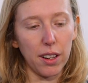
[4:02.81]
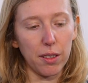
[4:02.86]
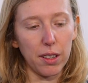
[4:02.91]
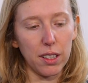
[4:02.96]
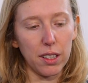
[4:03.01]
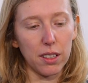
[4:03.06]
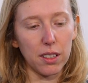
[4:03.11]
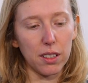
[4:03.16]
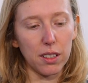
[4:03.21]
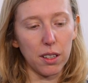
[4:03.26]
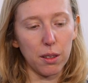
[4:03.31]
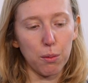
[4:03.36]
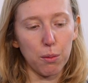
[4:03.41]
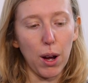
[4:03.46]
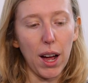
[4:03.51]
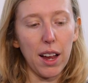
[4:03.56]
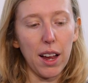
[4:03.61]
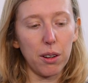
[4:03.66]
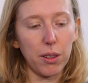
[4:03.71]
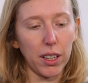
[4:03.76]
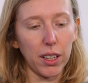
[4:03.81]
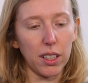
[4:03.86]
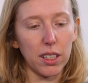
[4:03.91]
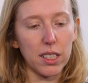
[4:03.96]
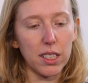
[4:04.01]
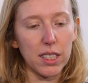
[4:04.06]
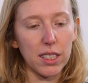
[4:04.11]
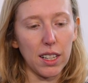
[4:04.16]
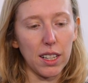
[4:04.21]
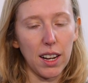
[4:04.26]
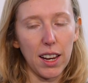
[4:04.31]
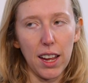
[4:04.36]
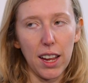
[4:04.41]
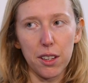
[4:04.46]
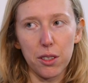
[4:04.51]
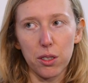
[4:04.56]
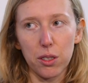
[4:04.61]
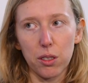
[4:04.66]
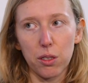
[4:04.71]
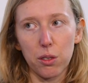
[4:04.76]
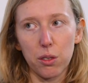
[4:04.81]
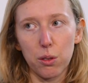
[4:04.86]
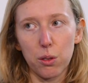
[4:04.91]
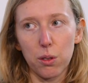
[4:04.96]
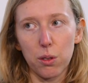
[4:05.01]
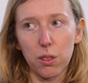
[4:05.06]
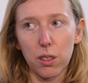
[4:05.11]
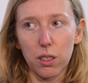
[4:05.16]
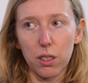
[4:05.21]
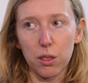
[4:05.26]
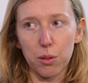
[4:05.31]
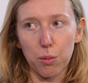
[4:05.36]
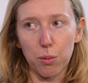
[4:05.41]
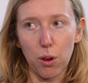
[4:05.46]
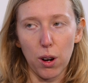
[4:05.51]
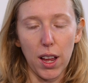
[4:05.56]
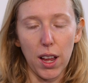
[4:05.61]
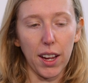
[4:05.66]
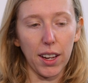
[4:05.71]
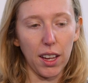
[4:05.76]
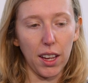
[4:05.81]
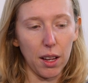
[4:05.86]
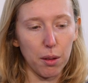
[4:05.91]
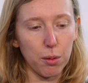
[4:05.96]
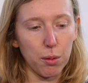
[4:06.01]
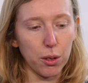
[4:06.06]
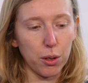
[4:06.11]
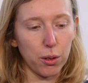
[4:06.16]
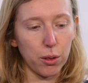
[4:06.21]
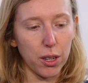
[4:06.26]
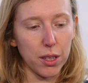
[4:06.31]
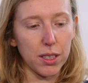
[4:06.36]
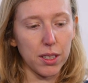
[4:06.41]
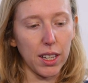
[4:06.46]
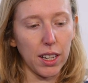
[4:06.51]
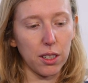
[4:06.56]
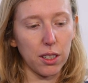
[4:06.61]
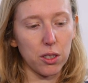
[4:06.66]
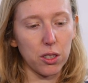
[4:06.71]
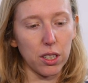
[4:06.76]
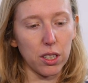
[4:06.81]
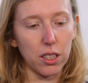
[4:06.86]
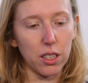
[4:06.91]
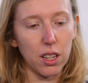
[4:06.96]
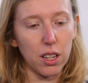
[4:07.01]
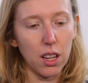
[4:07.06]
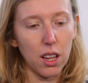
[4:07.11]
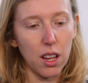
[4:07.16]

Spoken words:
in wiring and installation due to the smaller cable cross section.